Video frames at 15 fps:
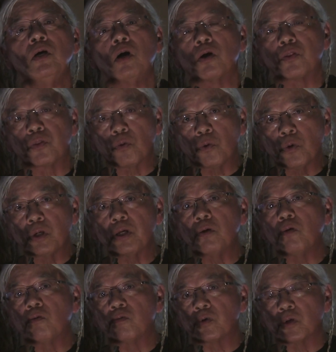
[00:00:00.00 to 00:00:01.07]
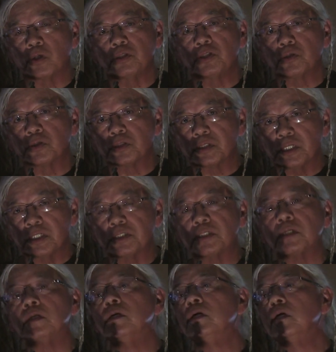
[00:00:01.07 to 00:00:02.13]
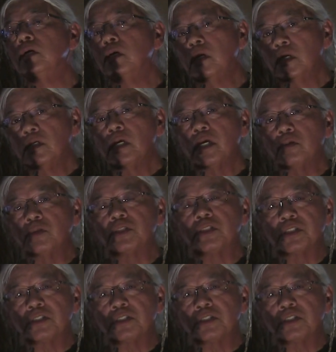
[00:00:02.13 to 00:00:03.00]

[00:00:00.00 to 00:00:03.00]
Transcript: authority over in jurisdiction? It was the